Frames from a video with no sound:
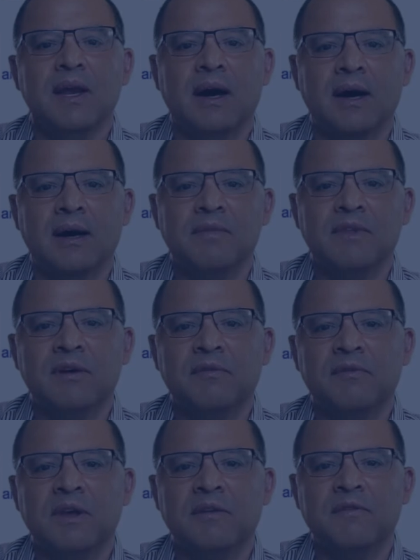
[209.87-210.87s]
Um, you know,
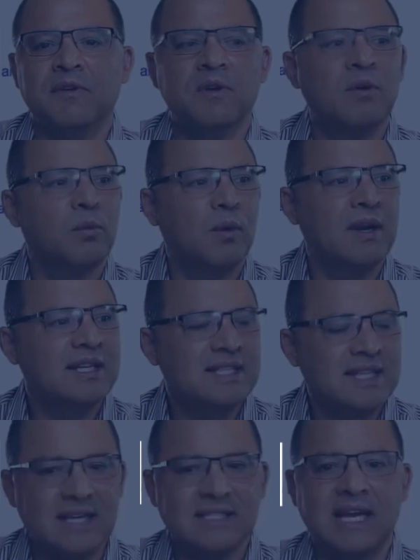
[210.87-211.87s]
if, if you're running
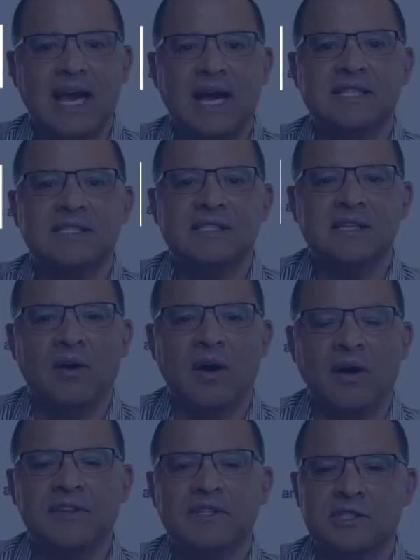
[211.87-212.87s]
text ads, you know,
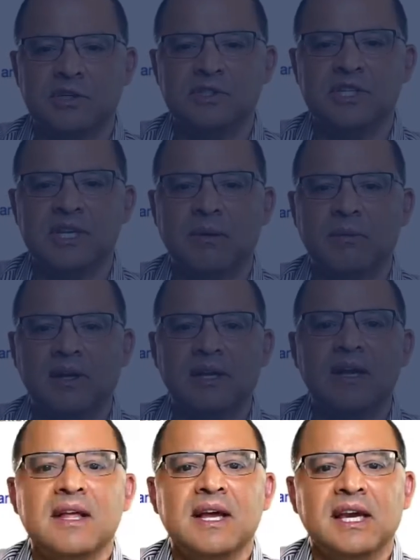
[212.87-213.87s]
on the search network,
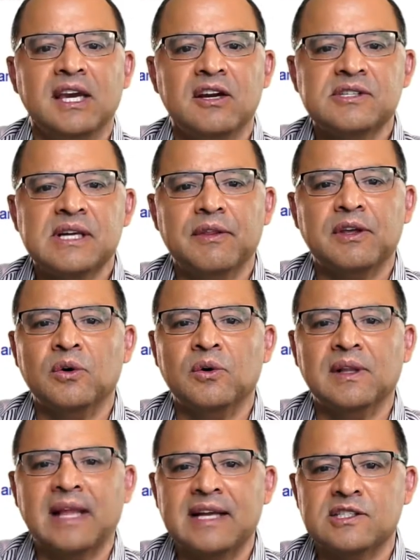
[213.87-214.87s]
here's how the
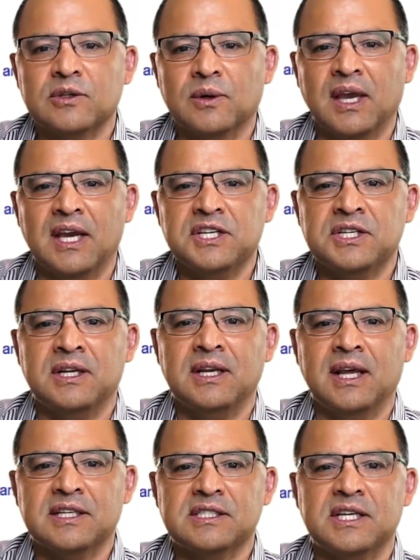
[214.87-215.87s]
Google Ads location
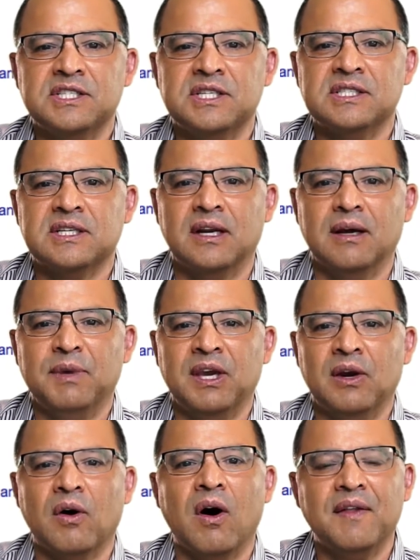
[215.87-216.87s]
extension is going to
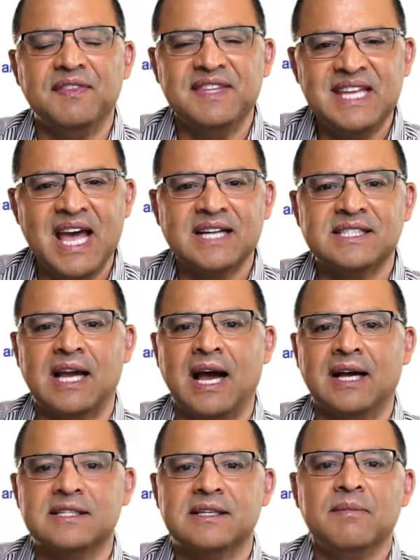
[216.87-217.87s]
appear on text
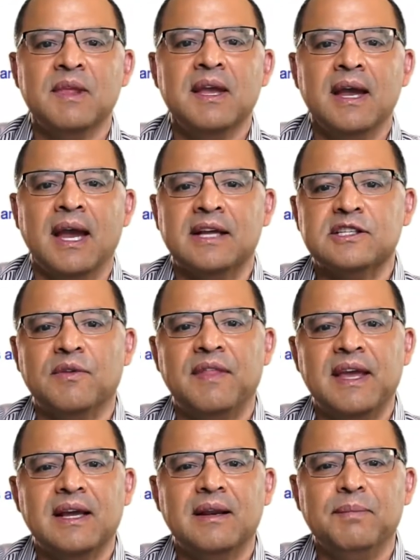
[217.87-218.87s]
ads. And so
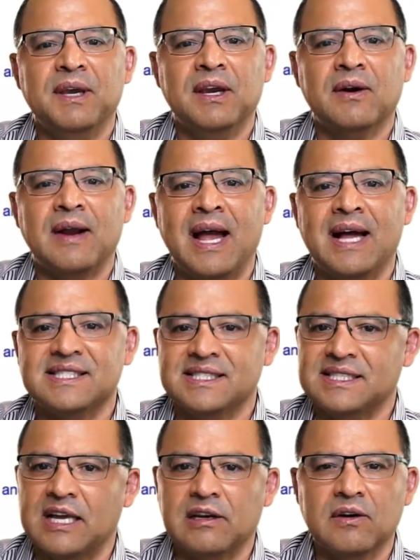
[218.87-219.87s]
they can appear as
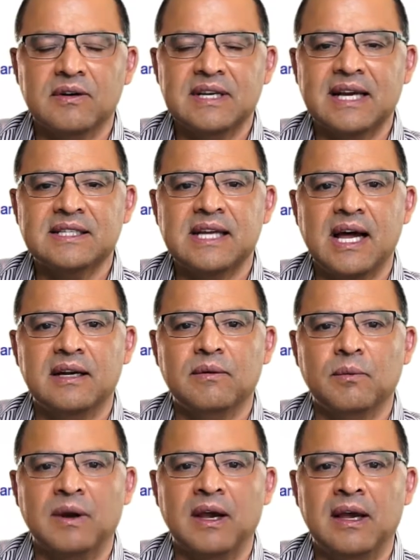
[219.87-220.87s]
standard text
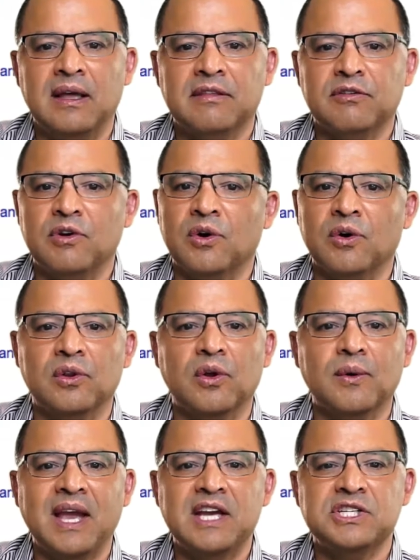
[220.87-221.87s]
ad with your
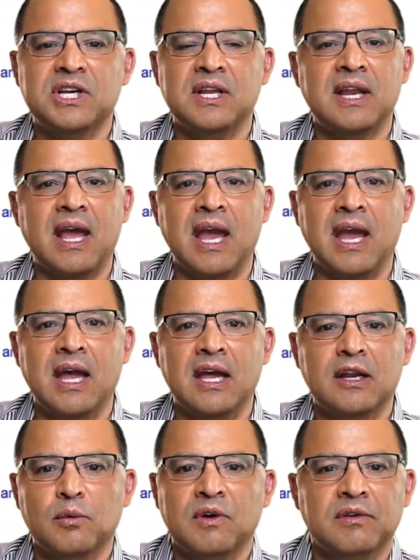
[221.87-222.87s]
location
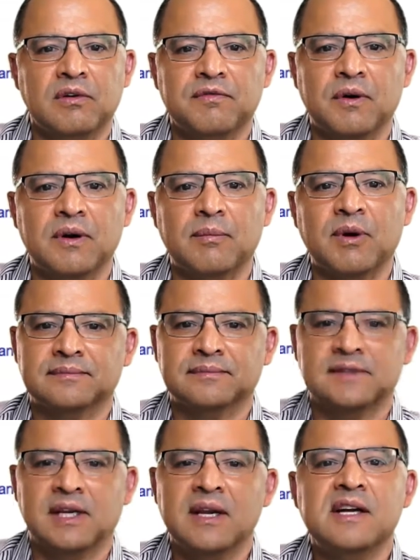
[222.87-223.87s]
and with your phone number.
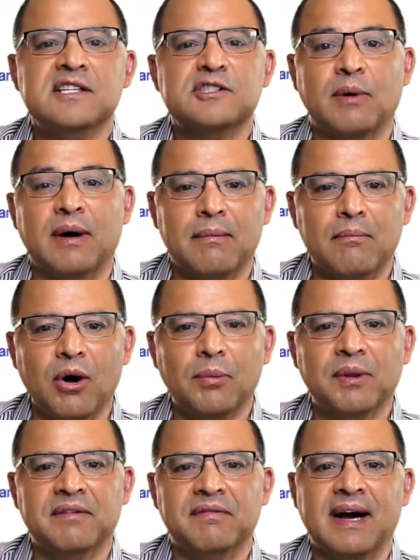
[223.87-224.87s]
So on a
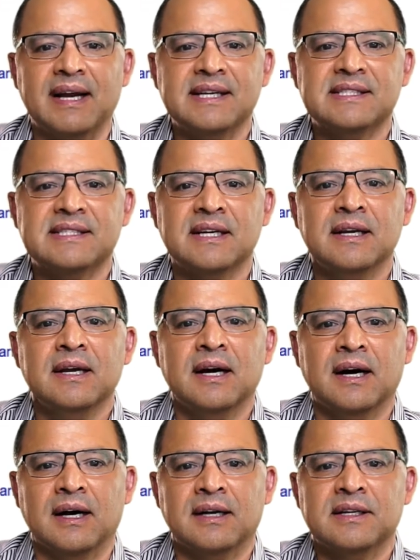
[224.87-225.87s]
mobile device,
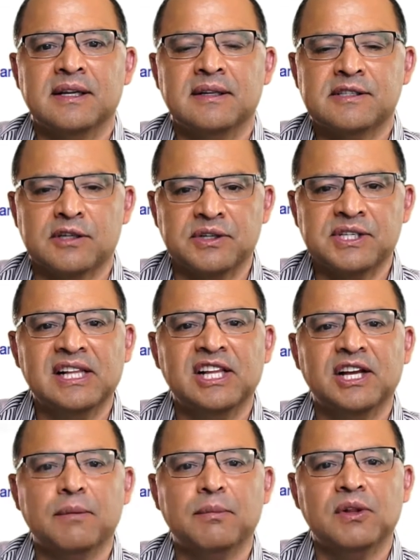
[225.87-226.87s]
uh, search a
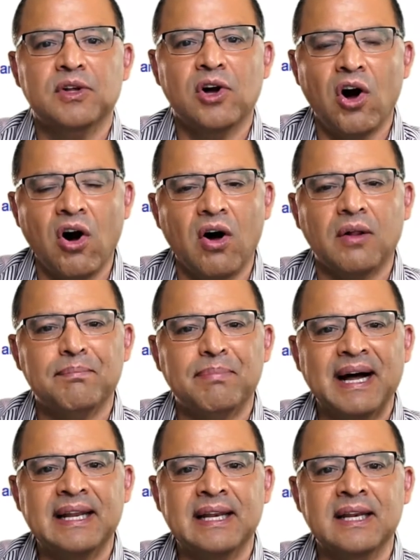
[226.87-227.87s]
clickable call
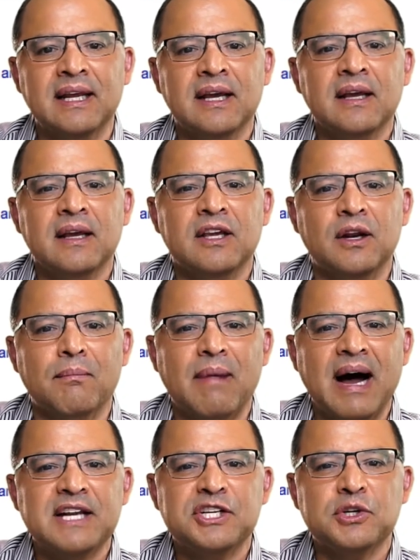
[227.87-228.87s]
button, you know,
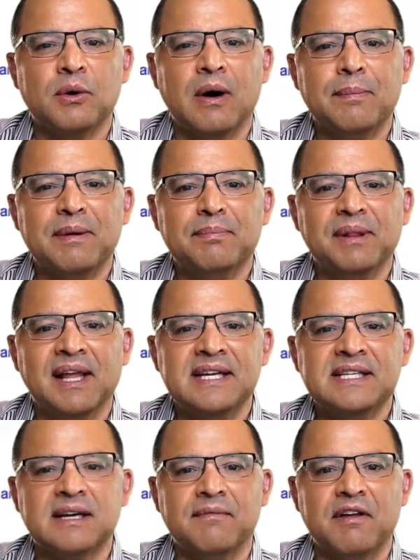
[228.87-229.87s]
might show up in
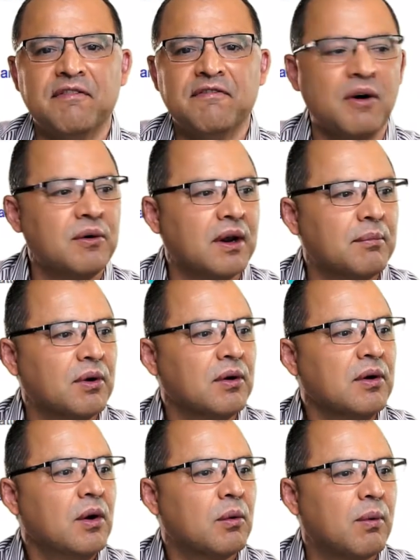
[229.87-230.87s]
place of the phone number
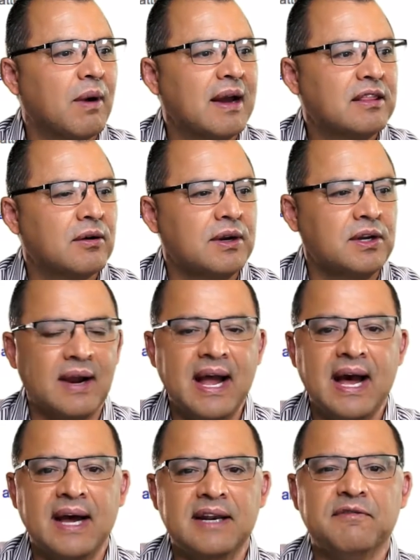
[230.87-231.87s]
right there in your
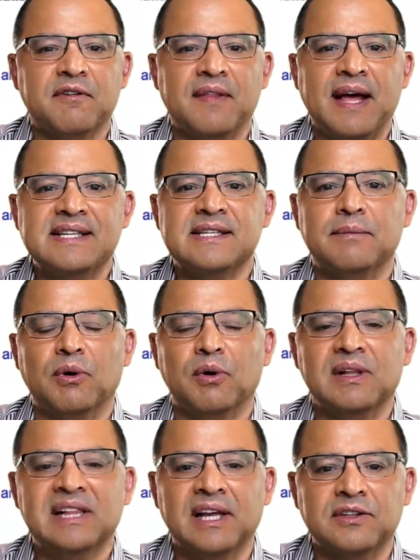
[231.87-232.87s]
ad for that
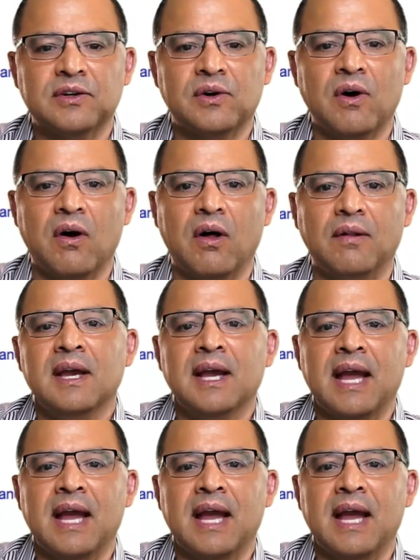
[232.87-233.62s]
simple click to call.